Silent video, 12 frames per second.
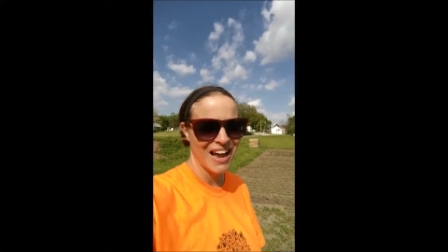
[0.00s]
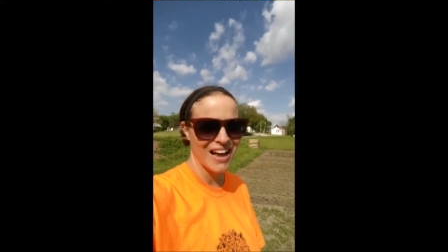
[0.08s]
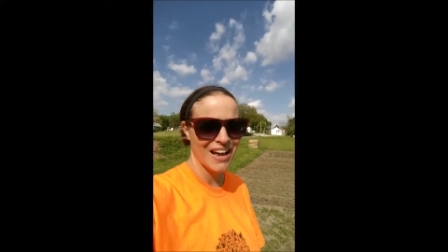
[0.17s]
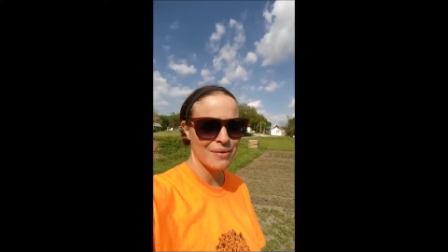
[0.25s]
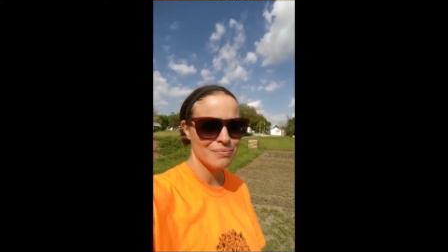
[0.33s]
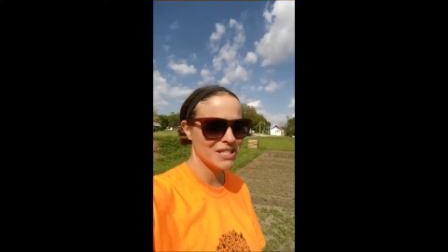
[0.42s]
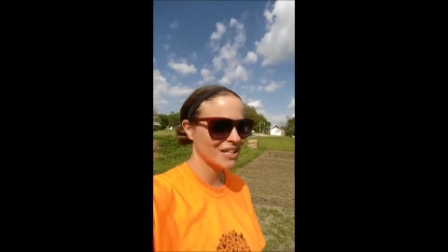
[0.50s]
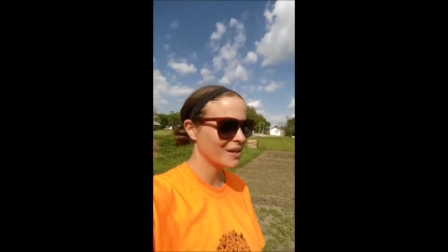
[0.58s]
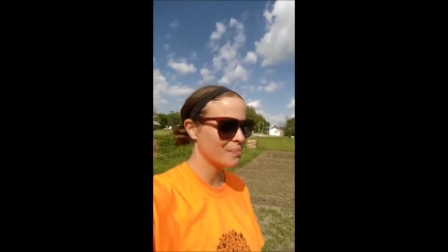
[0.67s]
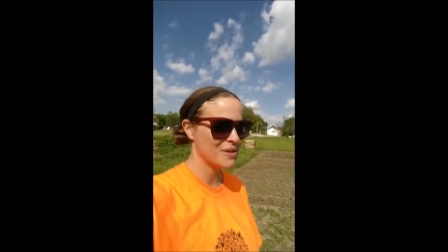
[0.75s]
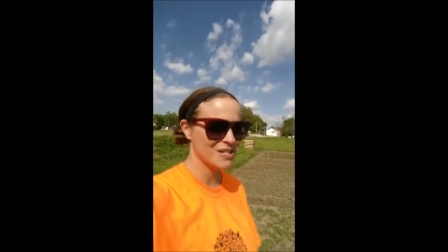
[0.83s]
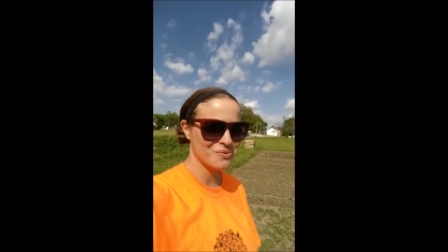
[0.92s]
Um,
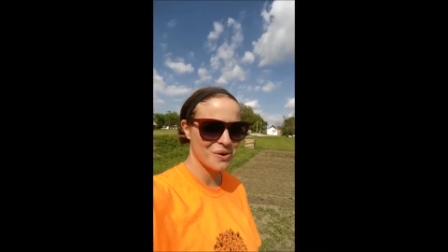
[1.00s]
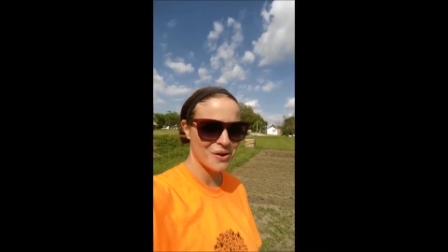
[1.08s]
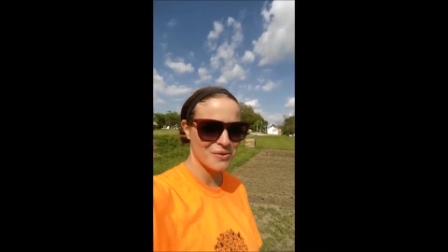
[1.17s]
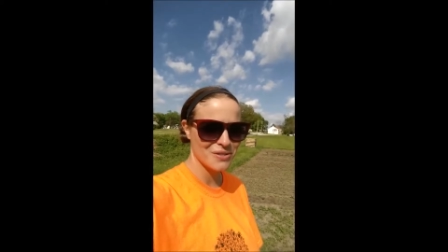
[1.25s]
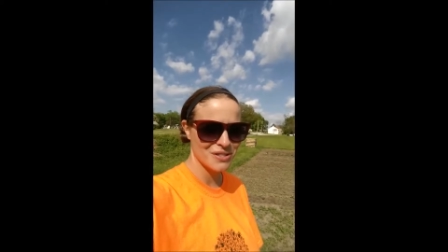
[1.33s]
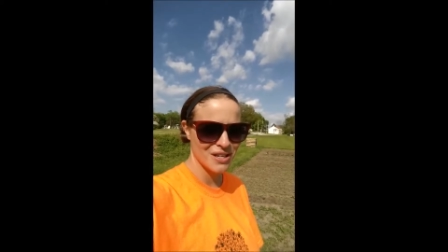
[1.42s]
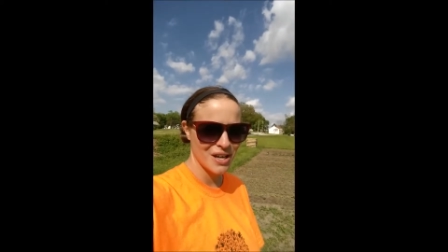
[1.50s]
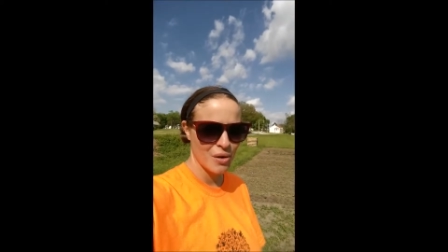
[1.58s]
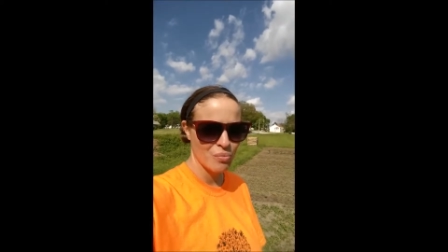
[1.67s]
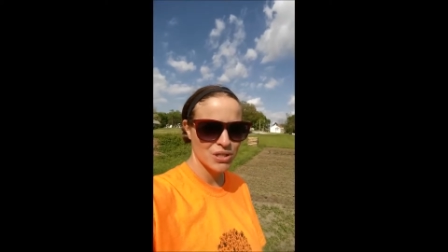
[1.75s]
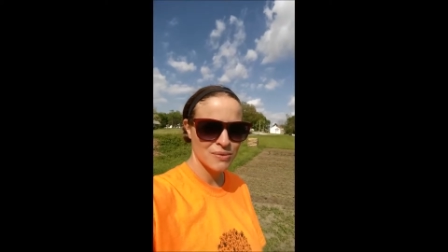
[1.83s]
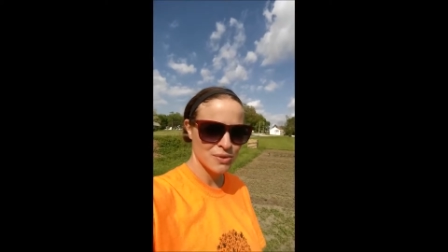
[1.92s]
till up these rows,
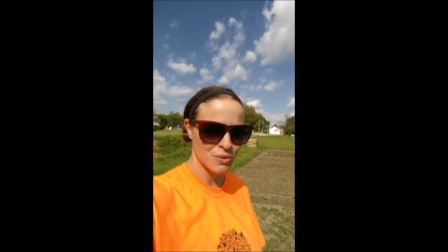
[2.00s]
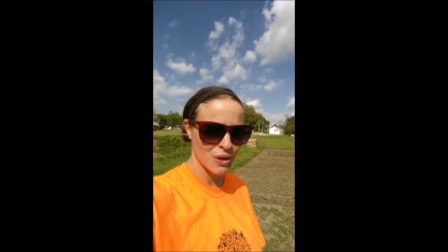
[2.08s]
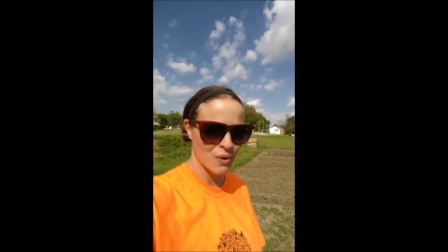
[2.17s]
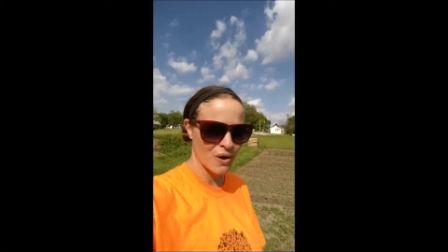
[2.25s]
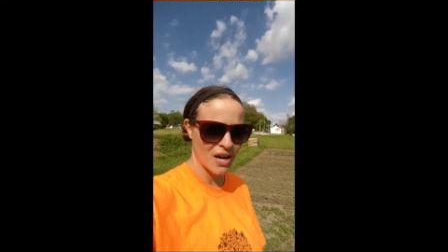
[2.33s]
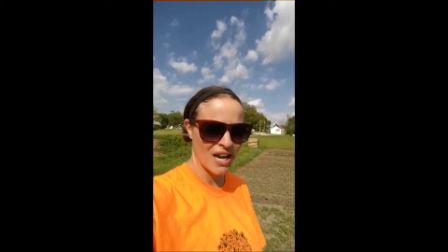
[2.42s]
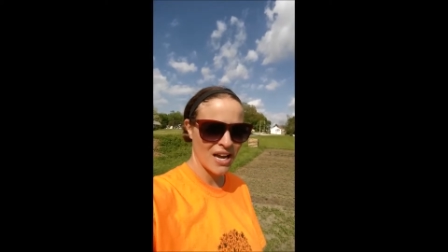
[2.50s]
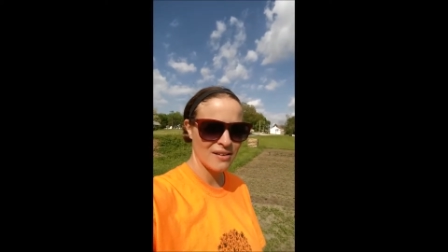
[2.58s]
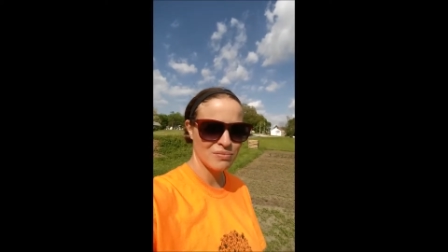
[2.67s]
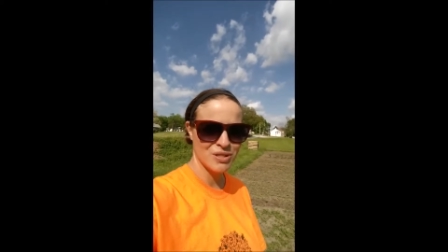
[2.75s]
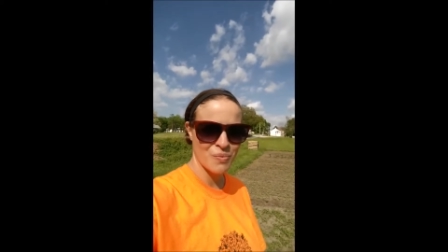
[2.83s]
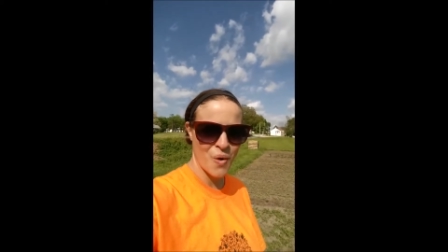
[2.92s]
put some sweet corn
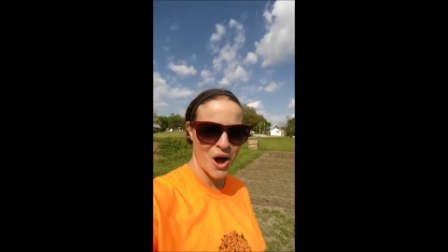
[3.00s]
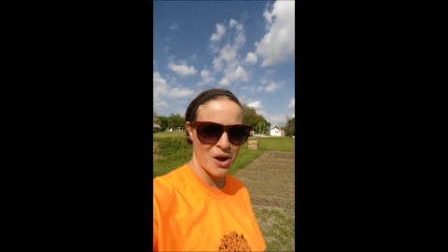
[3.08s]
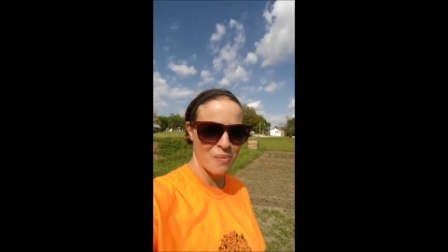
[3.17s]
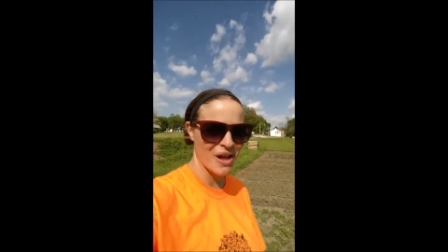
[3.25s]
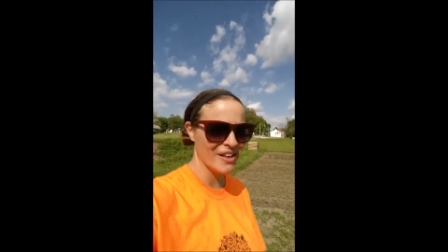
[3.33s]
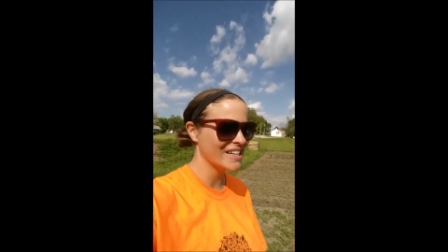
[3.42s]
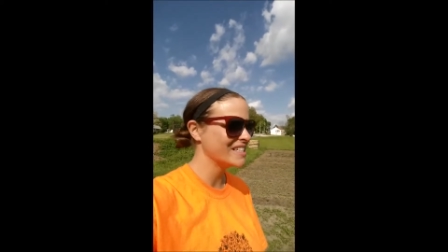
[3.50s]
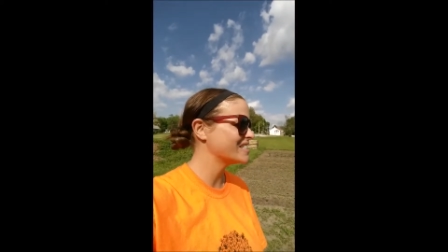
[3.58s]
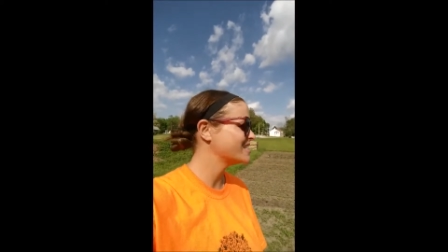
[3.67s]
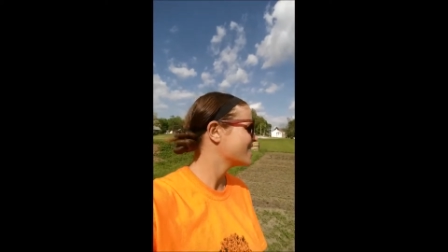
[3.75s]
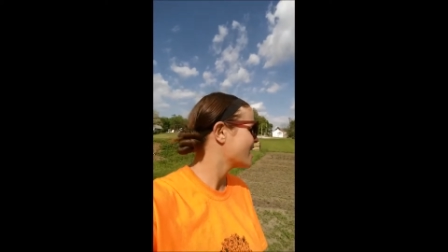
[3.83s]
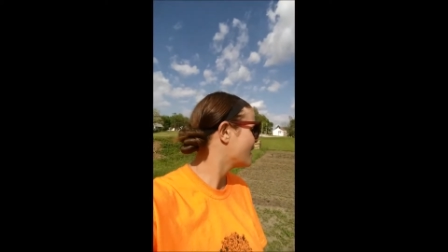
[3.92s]
in, some
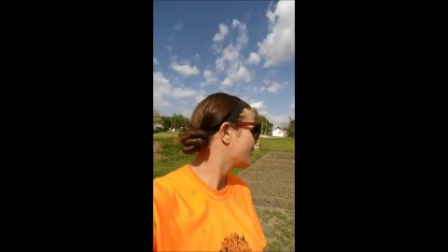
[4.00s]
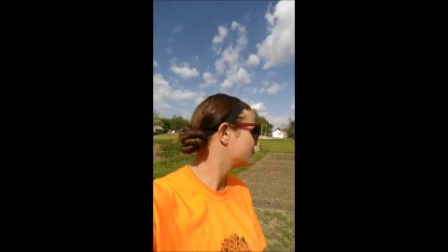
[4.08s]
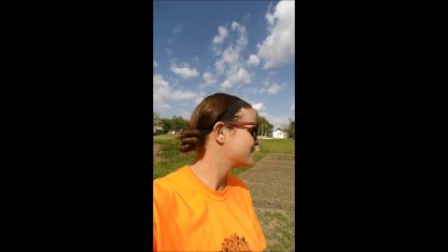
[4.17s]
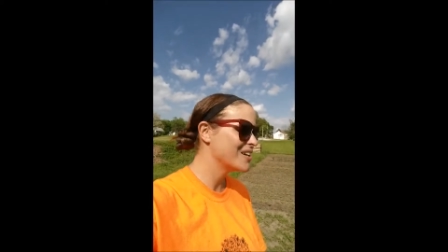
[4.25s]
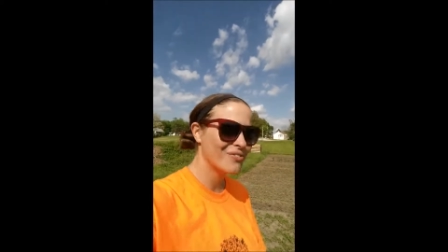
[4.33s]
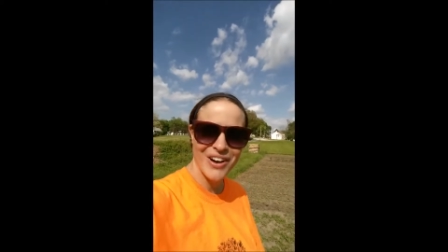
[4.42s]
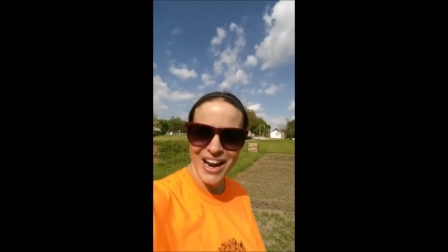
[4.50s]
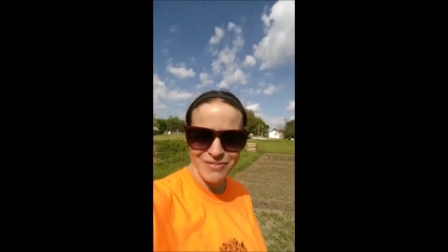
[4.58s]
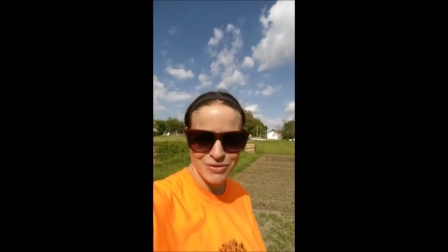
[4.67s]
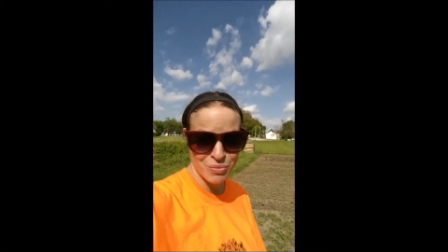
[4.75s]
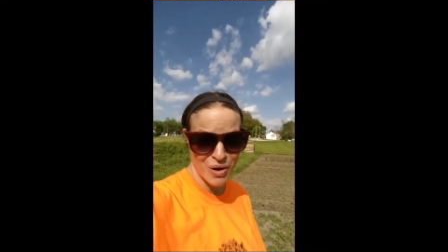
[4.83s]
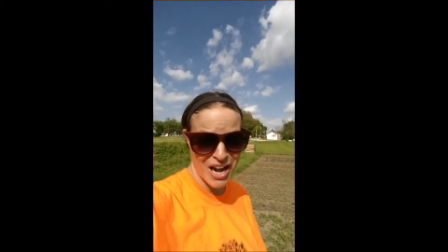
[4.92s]
watermelons, um, see if we
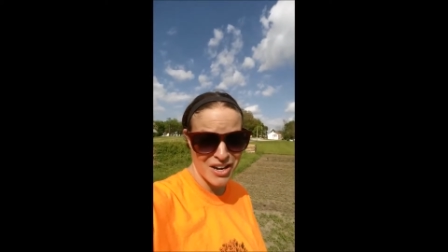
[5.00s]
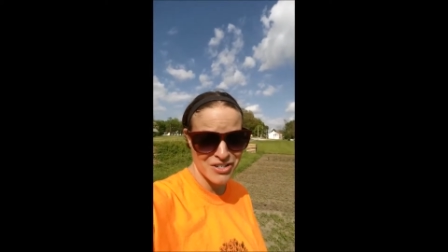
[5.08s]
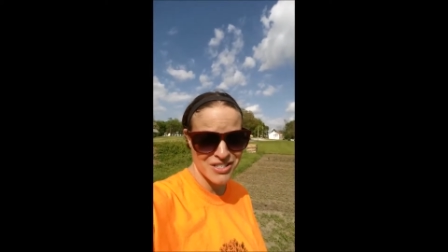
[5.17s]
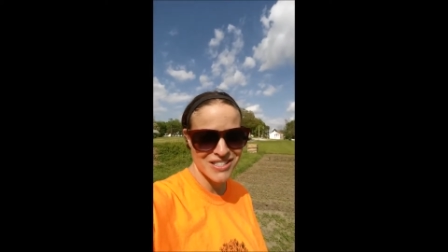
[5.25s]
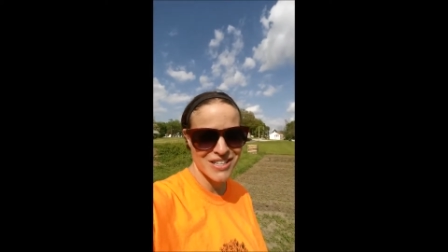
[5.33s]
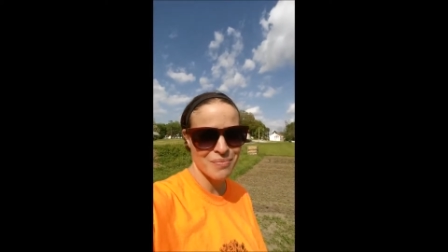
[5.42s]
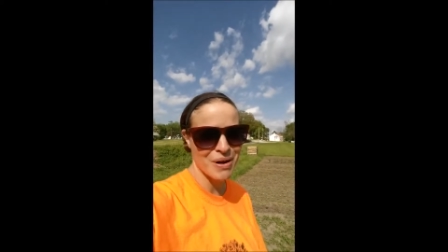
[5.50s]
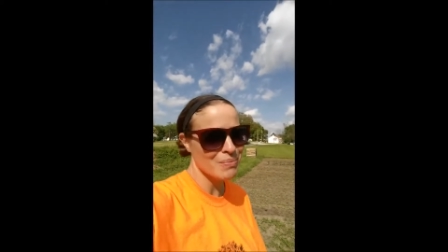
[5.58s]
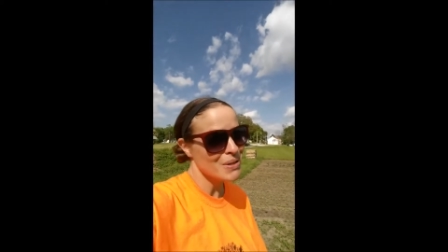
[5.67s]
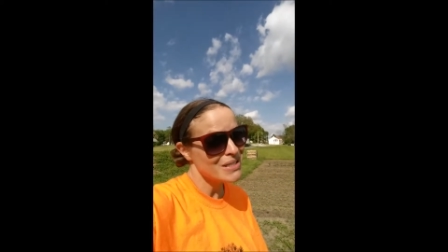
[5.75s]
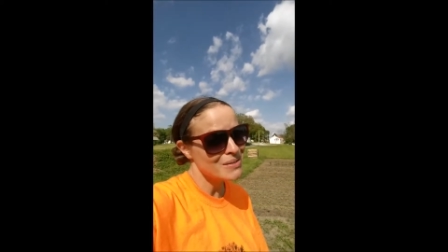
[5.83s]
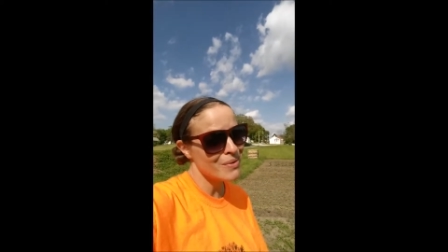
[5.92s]
have some radishes. There
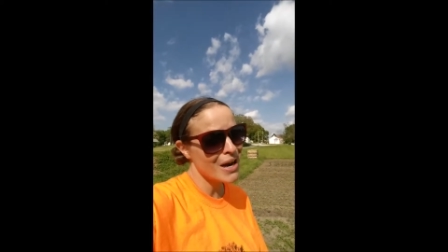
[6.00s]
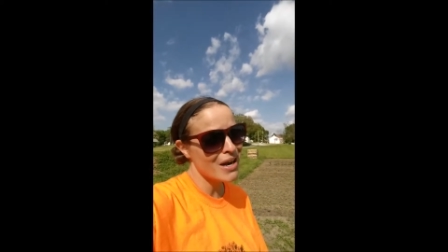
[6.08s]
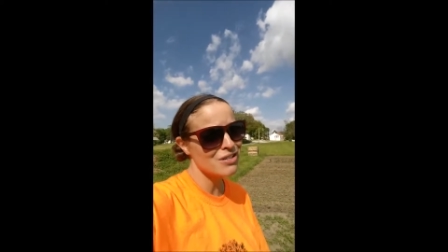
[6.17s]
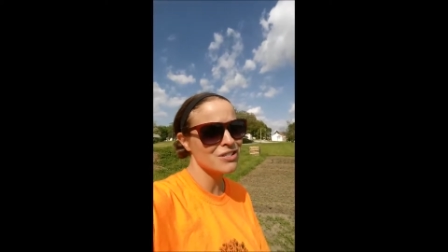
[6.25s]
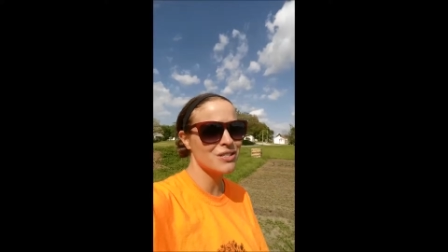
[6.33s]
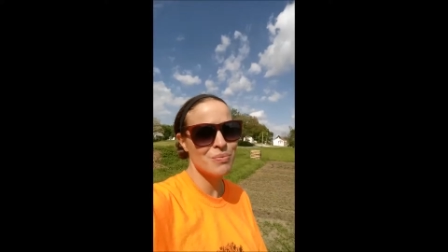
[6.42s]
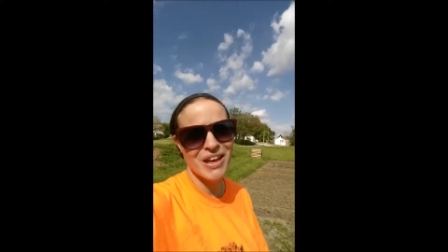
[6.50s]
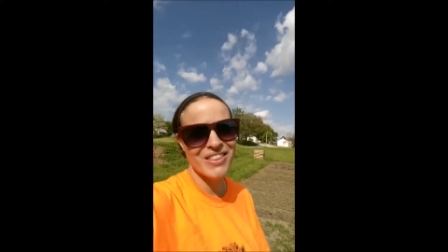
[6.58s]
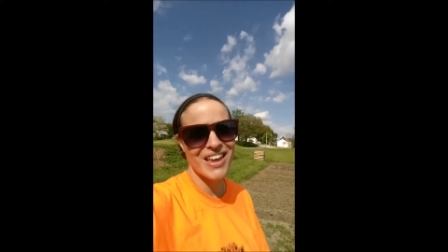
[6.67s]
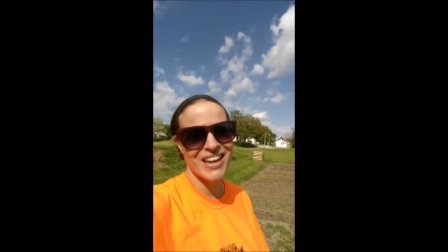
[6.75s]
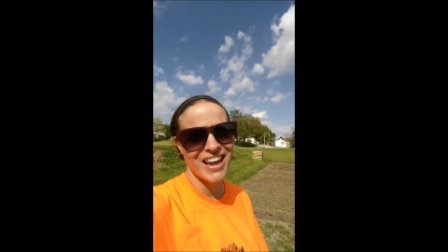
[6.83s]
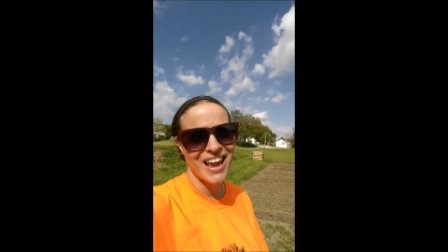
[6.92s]
might be some radishes by
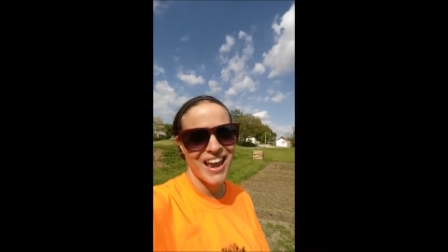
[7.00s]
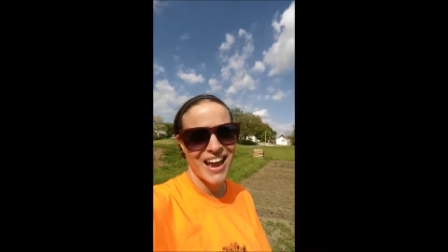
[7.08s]
then.